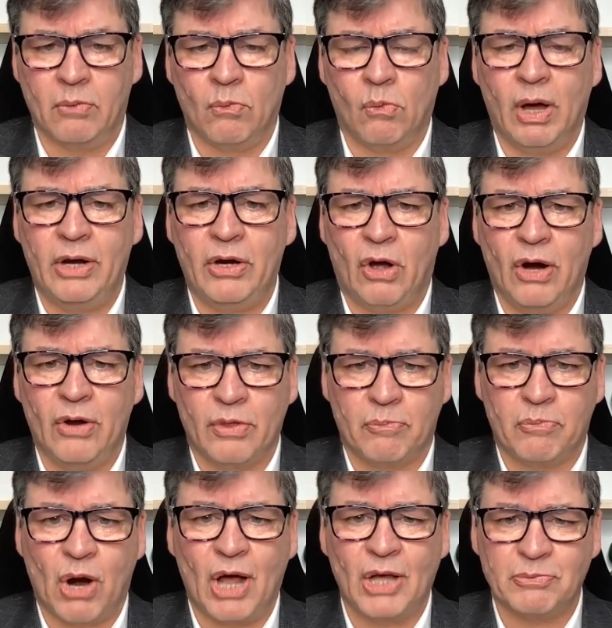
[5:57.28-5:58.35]
what are the
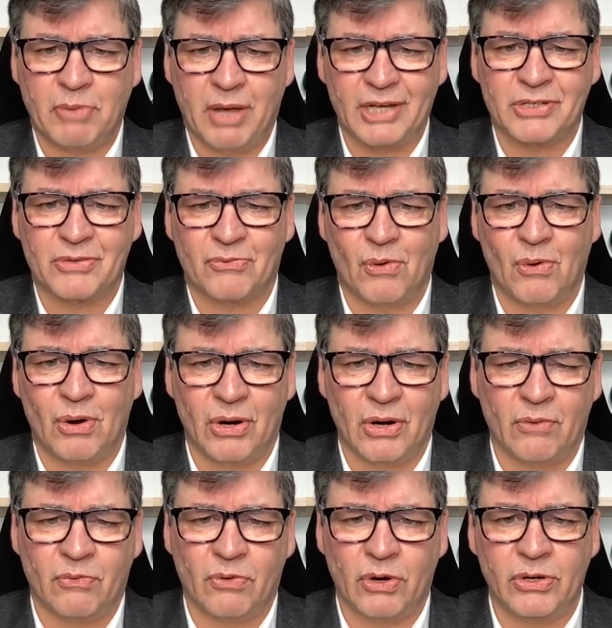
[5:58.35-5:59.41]
prospects
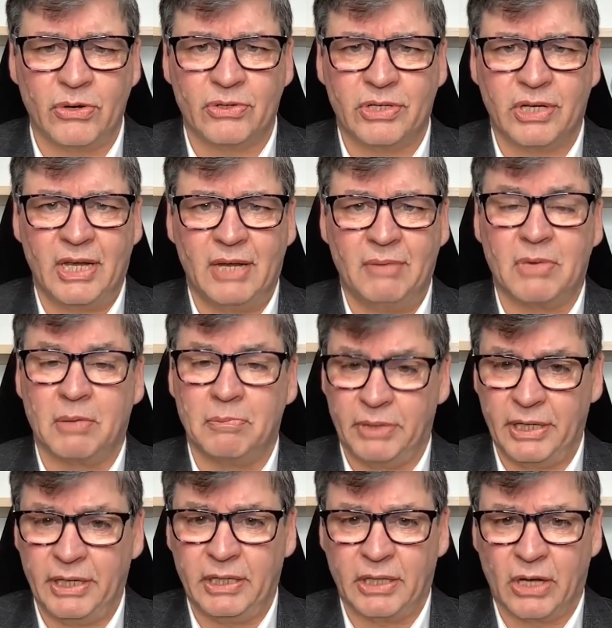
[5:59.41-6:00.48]
for your team
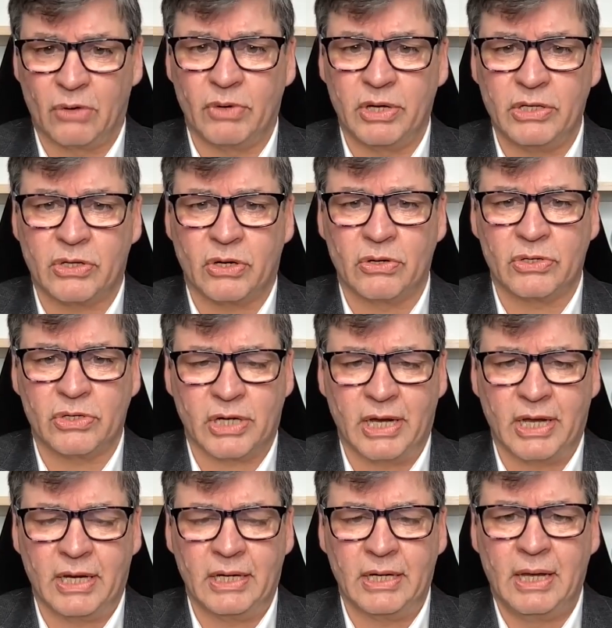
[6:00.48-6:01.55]
completing their research
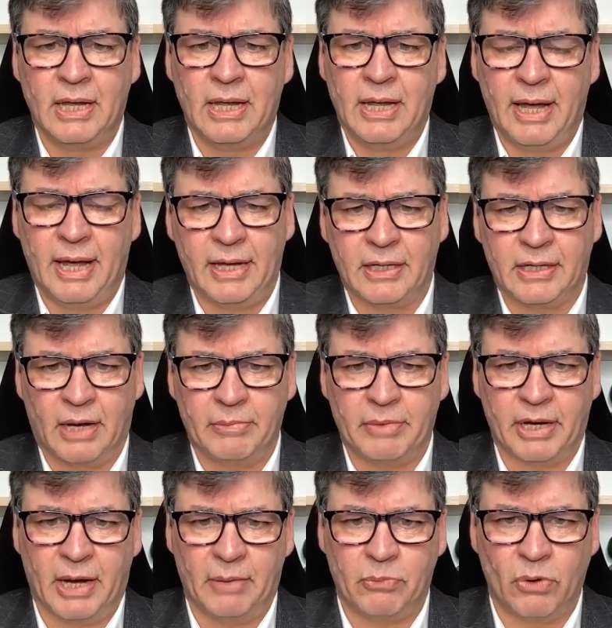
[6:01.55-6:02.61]
and
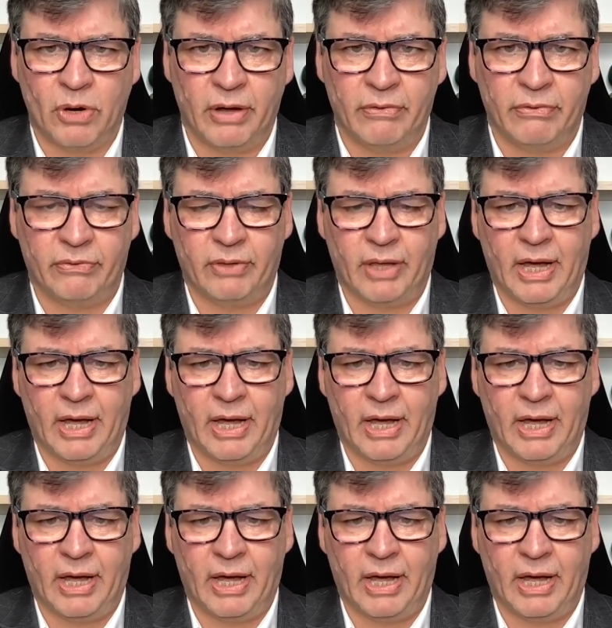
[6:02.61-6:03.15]
coming up with